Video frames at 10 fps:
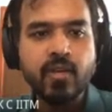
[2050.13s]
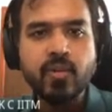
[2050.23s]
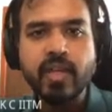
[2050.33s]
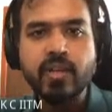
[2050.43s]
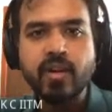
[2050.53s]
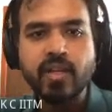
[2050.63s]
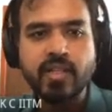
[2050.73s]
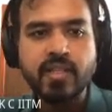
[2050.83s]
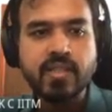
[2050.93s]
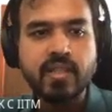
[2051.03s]
I need
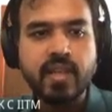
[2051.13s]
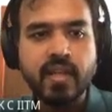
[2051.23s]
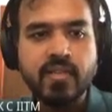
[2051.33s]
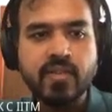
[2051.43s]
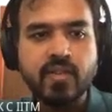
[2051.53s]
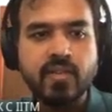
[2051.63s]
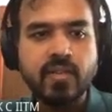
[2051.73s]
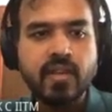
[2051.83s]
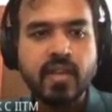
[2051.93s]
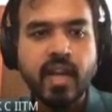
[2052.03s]
to prove
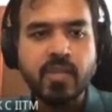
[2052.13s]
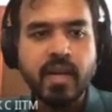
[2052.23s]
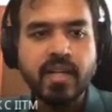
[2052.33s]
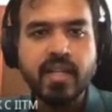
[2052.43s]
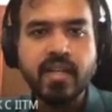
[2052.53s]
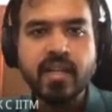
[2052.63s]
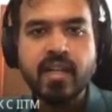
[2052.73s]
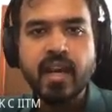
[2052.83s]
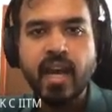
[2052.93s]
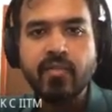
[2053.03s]
false.
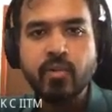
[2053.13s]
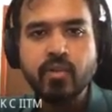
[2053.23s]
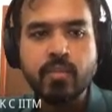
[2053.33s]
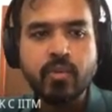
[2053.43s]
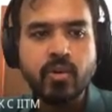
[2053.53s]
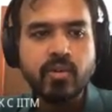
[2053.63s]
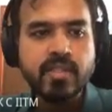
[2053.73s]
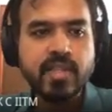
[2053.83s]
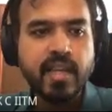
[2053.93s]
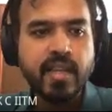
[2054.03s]
I have
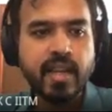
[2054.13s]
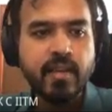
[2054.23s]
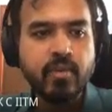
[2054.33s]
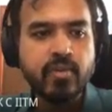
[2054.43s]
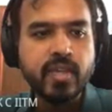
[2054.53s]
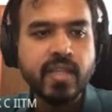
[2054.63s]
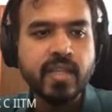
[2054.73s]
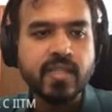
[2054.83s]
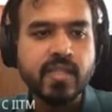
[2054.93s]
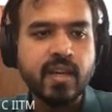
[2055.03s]
P or Q
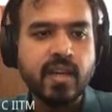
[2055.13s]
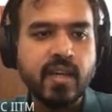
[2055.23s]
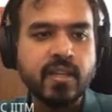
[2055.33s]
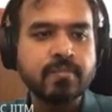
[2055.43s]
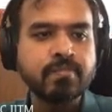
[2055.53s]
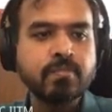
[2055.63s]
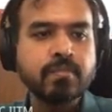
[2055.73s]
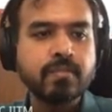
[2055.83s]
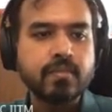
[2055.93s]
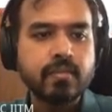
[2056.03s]
implies false, so
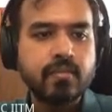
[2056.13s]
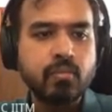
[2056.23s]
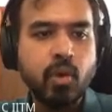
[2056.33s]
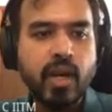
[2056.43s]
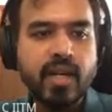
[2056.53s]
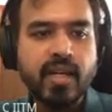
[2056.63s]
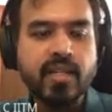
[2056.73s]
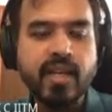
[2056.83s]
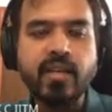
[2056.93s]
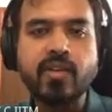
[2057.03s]
let me apply it to do
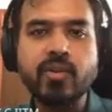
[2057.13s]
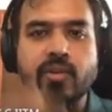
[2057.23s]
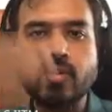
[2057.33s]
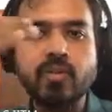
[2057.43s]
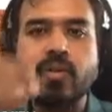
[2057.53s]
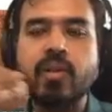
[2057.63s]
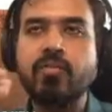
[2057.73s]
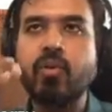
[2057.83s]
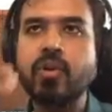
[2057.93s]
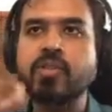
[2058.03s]
backwards reasoning,
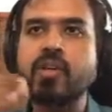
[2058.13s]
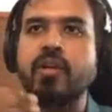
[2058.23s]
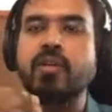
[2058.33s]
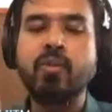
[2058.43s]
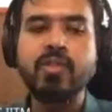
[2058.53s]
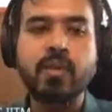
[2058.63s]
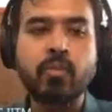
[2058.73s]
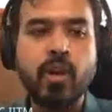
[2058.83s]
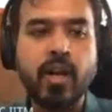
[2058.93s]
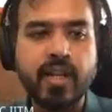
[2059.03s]
right?
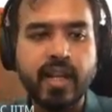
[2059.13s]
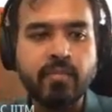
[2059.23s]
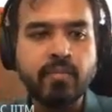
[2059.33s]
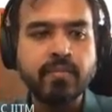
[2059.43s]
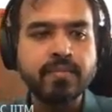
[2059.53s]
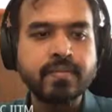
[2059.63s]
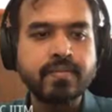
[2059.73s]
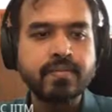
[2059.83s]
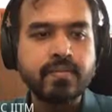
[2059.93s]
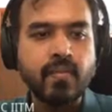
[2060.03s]
I need to show P or
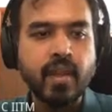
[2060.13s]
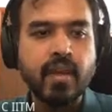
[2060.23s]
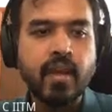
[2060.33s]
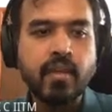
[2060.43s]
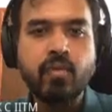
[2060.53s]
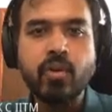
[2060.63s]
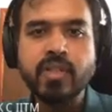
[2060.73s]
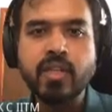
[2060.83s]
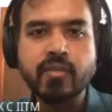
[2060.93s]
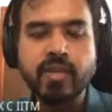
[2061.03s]
Q now.
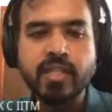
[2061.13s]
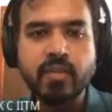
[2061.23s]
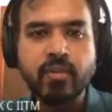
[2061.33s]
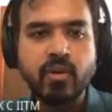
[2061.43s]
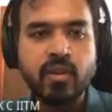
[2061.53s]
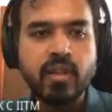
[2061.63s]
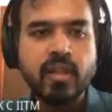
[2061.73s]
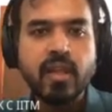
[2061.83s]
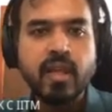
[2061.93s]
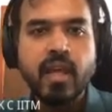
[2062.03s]
I have P,
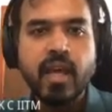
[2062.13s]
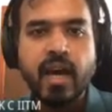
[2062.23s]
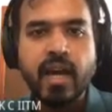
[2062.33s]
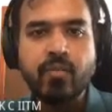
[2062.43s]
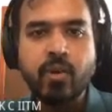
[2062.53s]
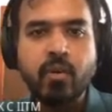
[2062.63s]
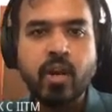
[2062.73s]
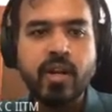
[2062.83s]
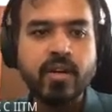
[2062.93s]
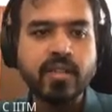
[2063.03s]
so let me choose the
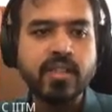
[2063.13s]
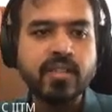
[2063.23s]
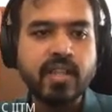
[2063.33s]
left one.